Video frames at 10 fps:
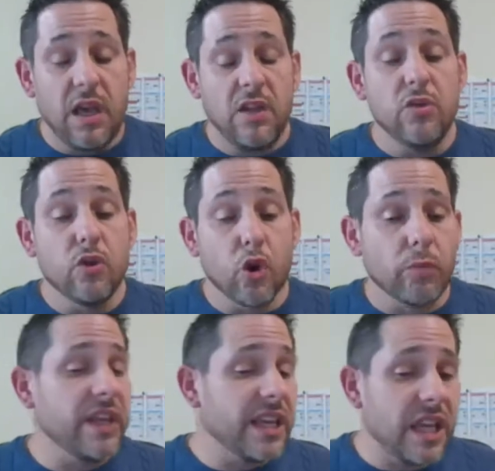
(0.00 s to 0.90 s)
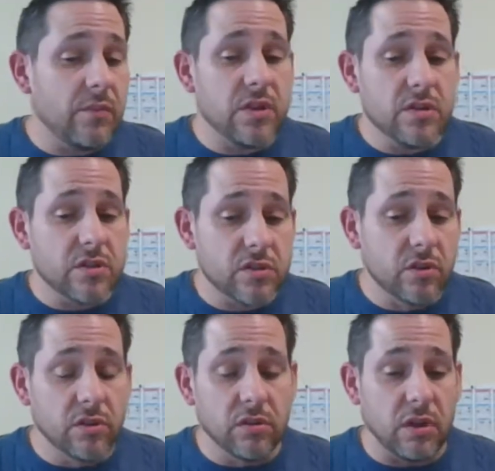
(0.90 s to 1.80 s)
and you normally came to the
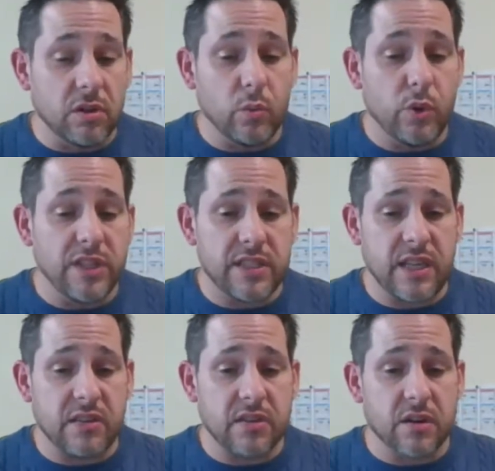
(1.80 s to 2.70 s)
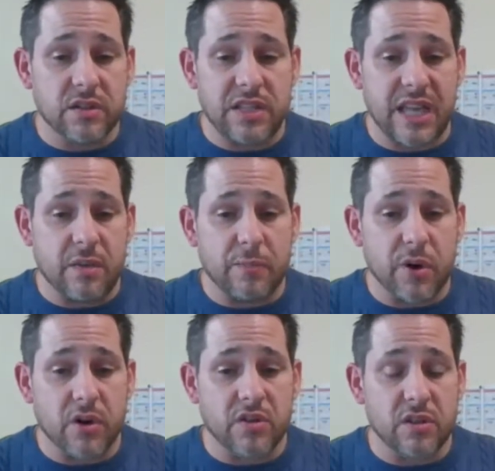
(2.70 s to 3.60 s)
school on Wednesday and Thursday in
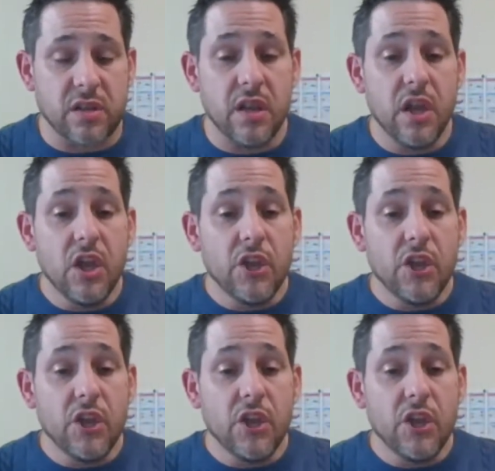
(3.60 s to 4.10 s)
person,